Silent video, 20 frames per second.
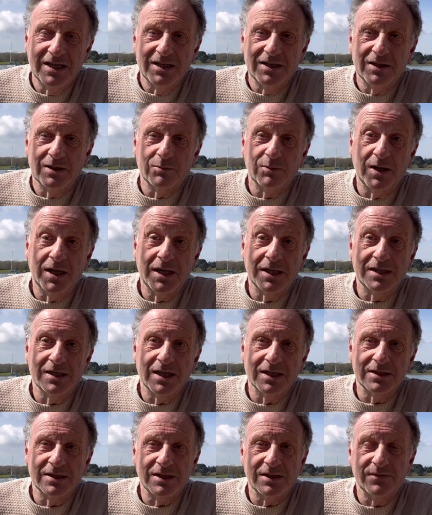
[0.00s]
that were hidden
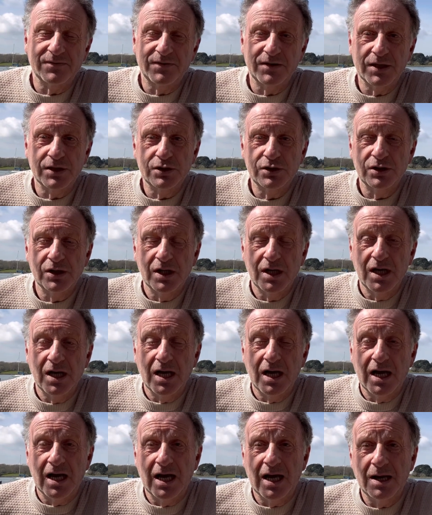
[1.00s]
under the fish
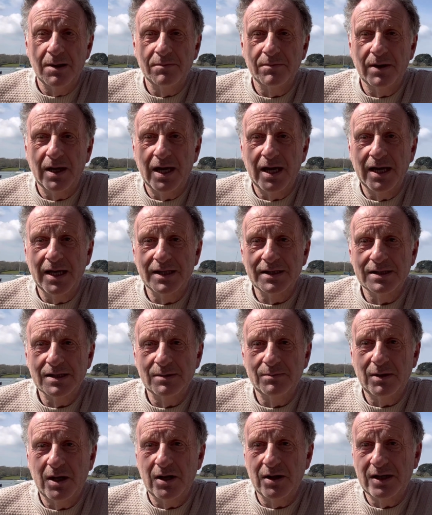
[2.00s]
um, and to
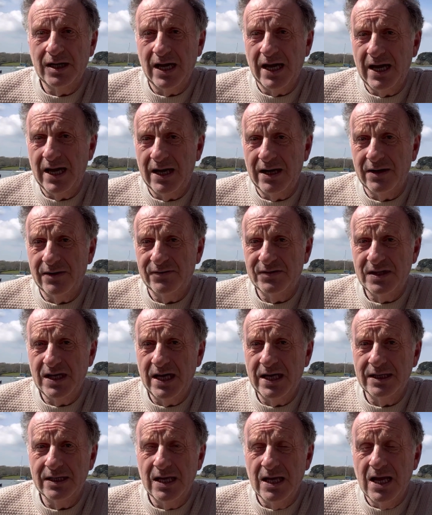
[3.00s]
mark it out of
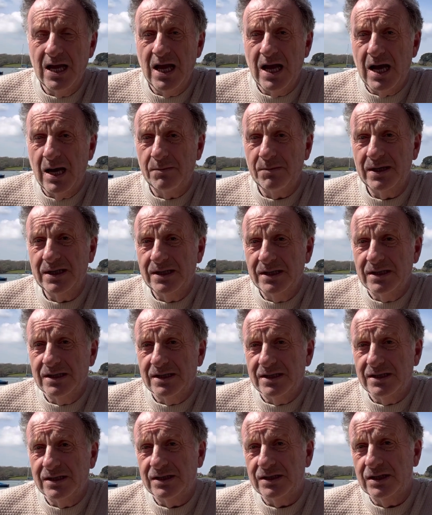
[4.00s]
10. I mean,
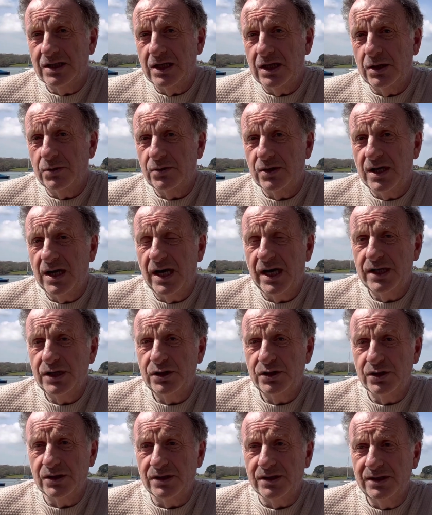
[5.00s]
the
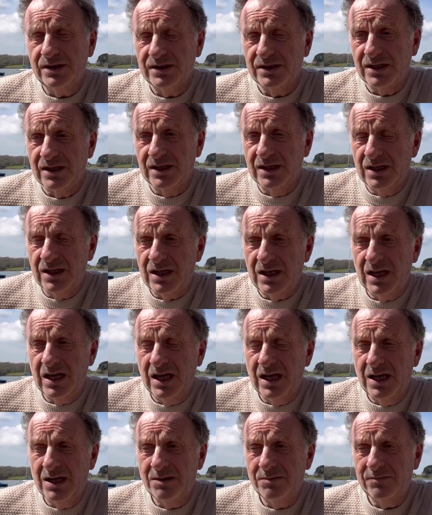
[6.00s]
location
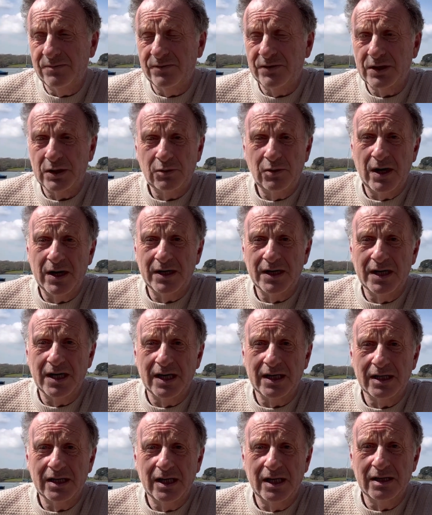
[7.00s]
um, for the crown and
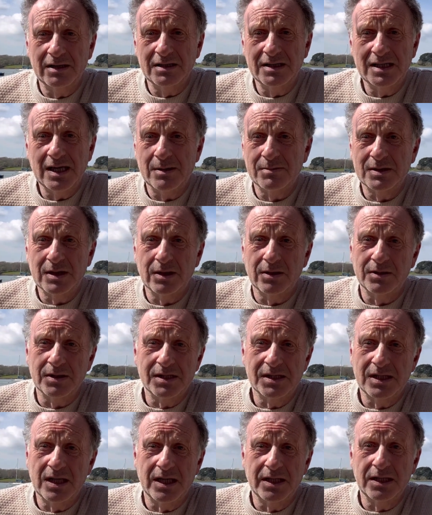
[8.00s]
anchor is absolutely
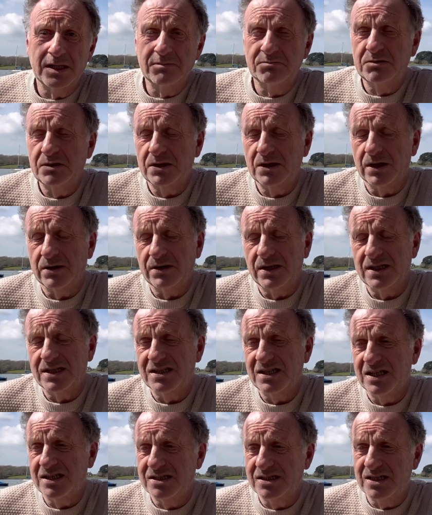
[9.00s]
stunning. You know, it's,
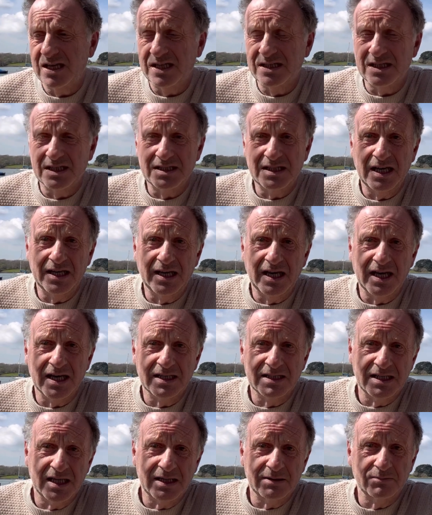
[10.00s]
it's, it's a 10 out of
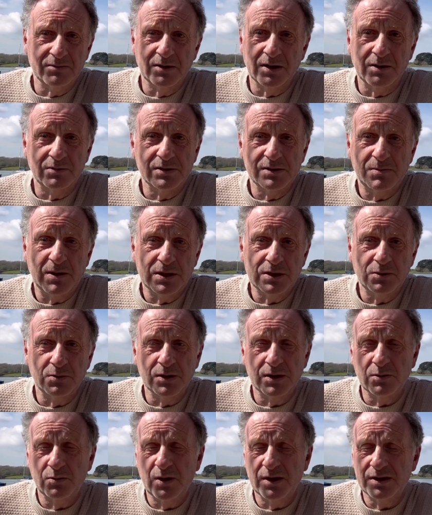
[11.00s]
10, especially
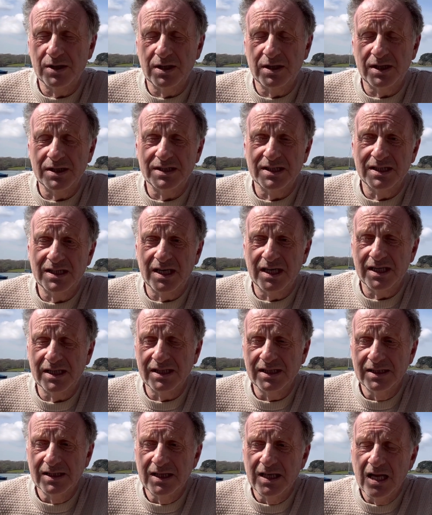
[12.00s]
with the weather like today.
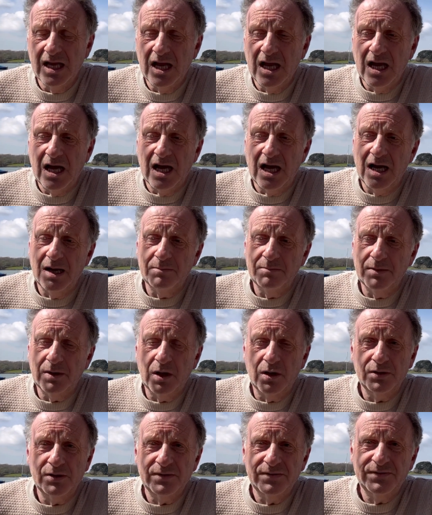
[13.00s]
Um,
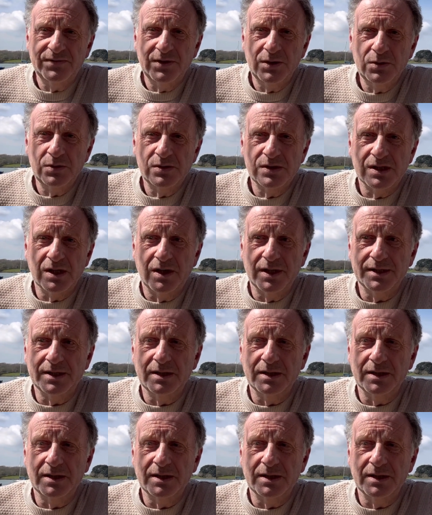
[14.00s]
on the food side,